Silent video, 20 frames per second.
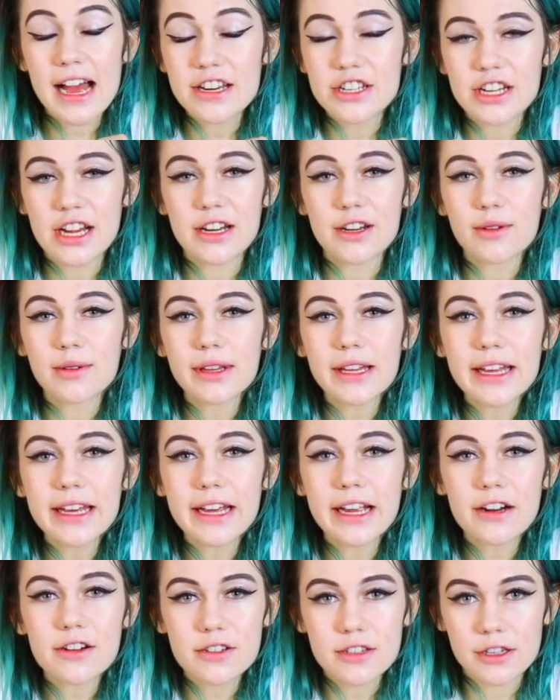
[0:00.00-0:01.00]
I genuinely
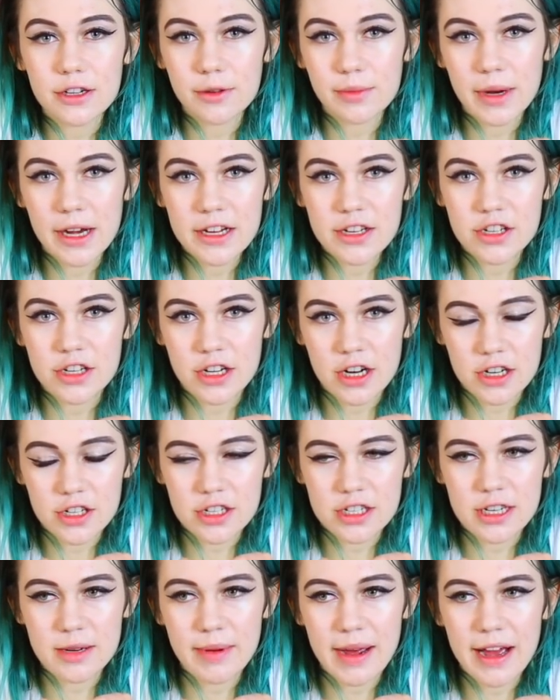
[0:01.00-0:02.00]
care so much, not
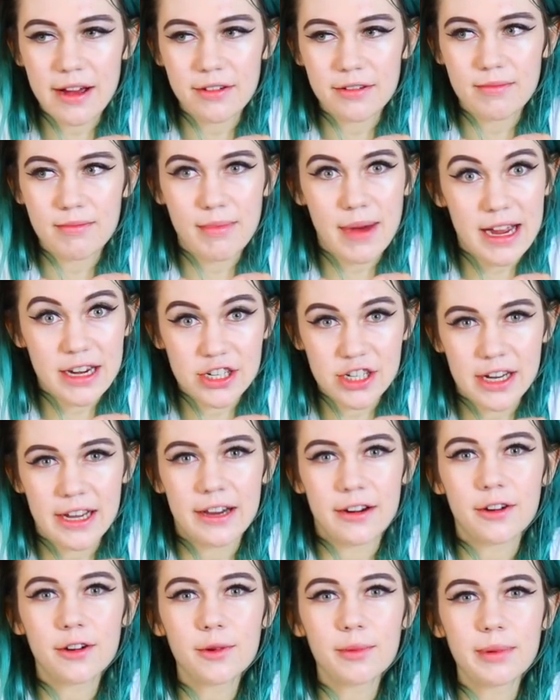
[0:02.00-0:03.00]
just about my
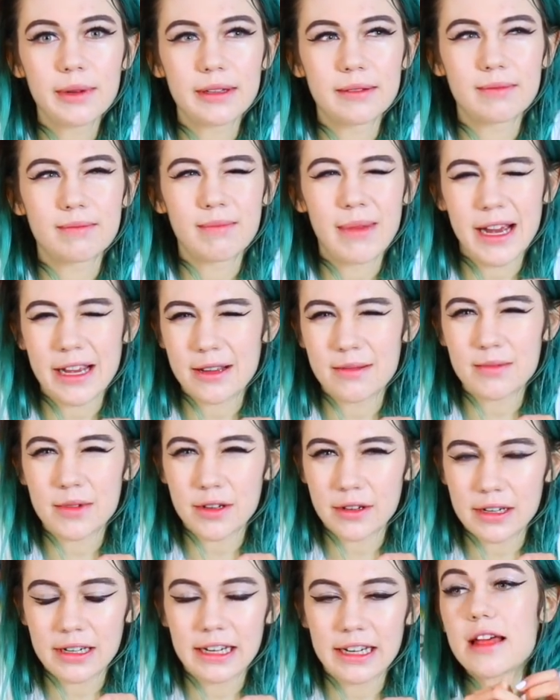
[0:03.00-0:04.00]
channel, but my
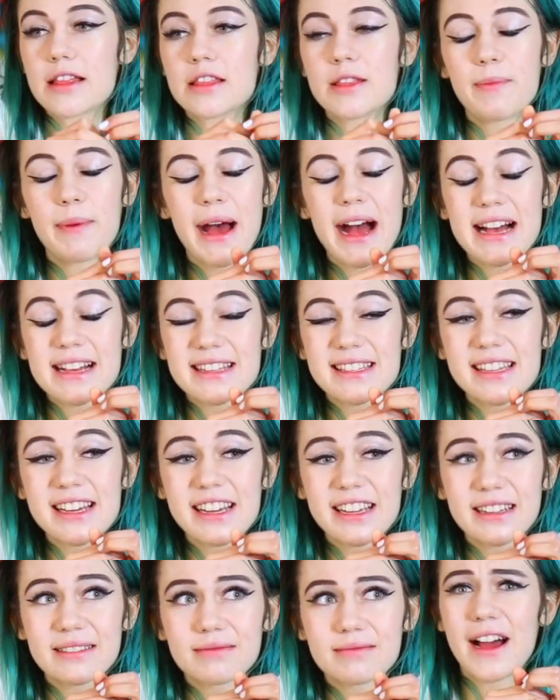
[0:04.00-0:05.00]
community. The past
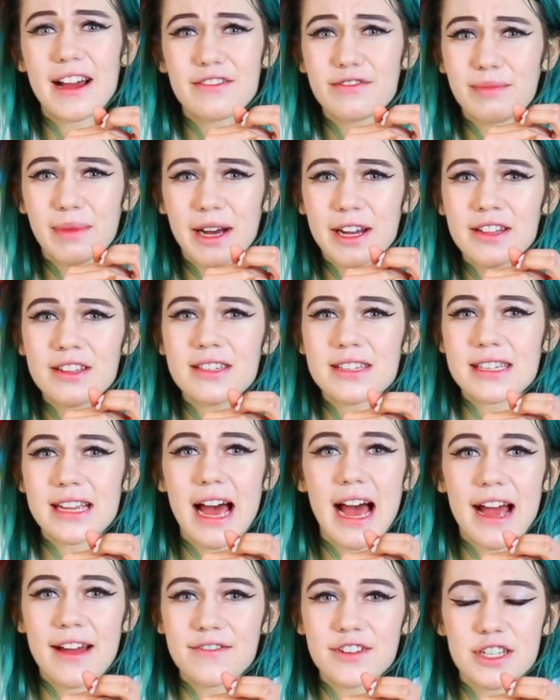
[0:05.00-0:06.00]
like five months,
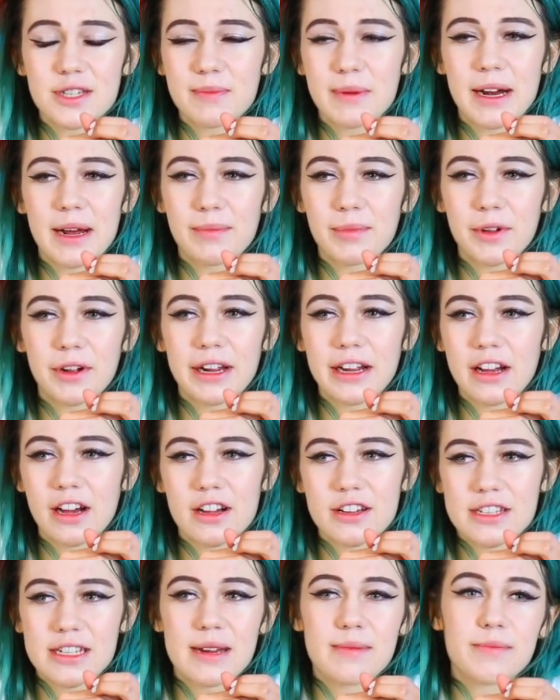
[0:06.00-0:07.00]
I've just been uploading
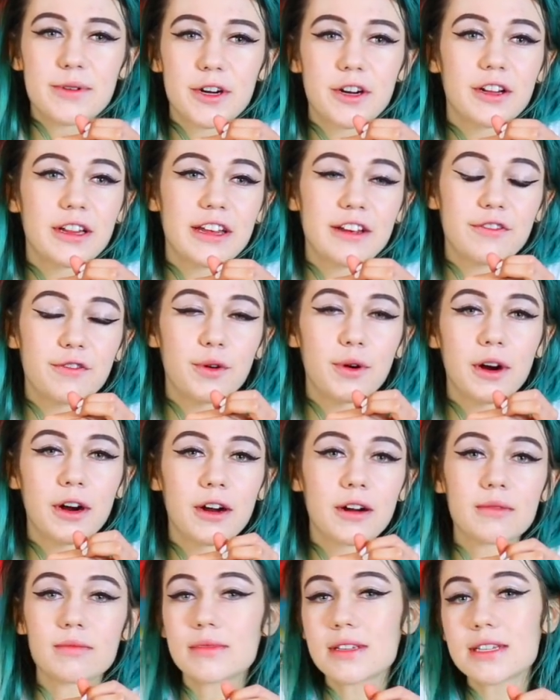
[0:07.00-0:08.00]
content purely
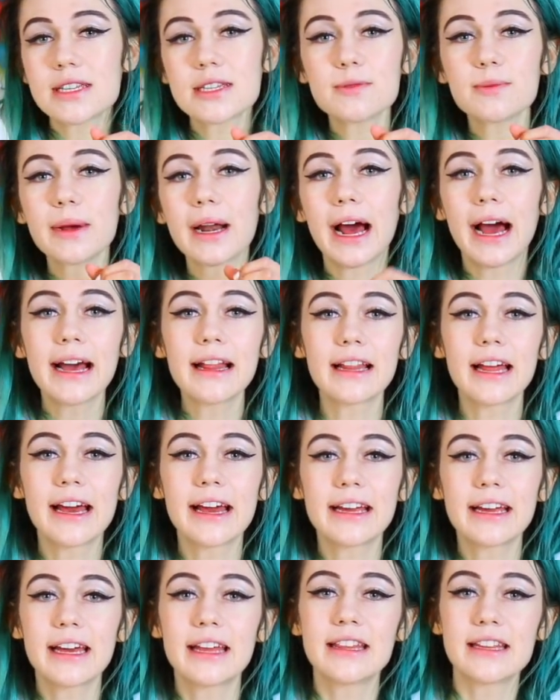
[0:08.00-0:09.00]
for this is what I
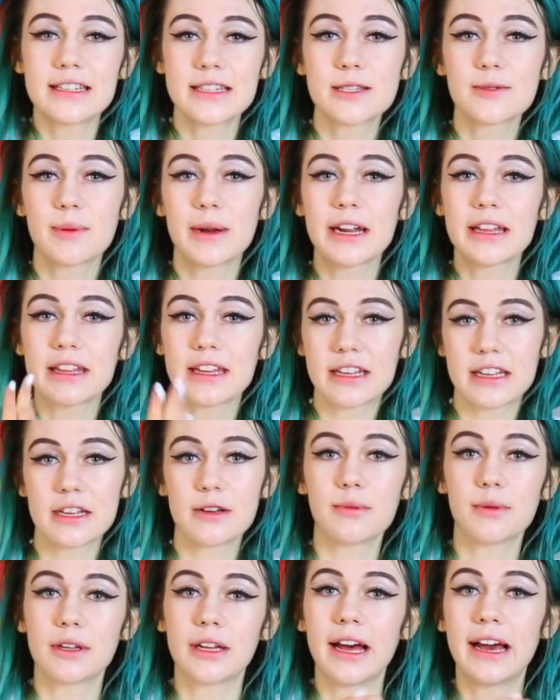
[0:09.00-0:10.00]
like and this is what I think
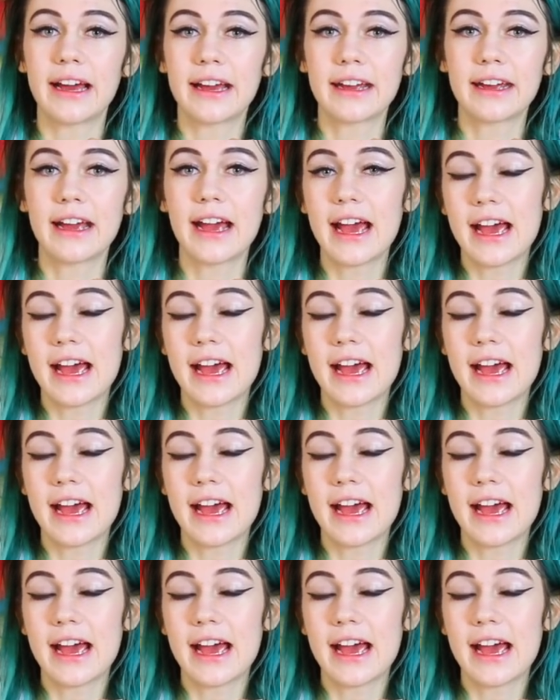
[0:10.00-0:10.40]
you will like.